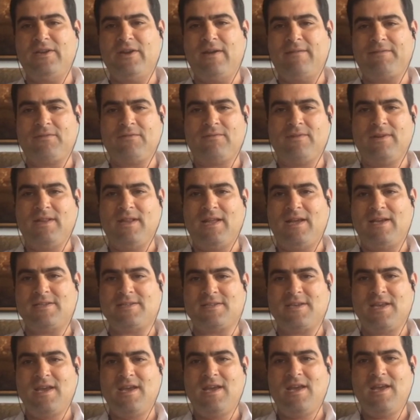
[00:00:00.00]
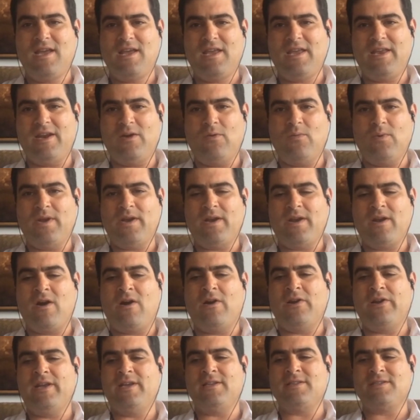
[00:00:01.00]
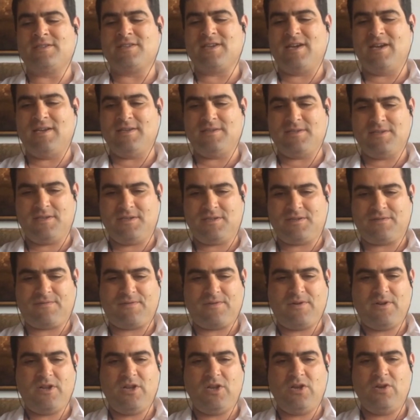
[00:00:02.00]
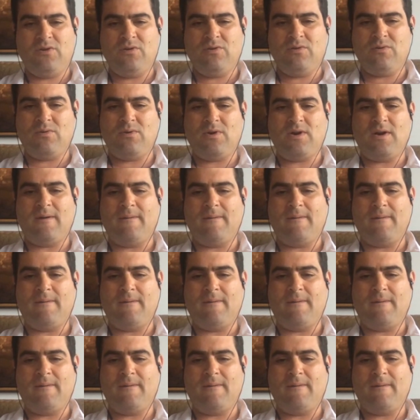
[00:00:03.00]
You have to realize, what an audience size is for you.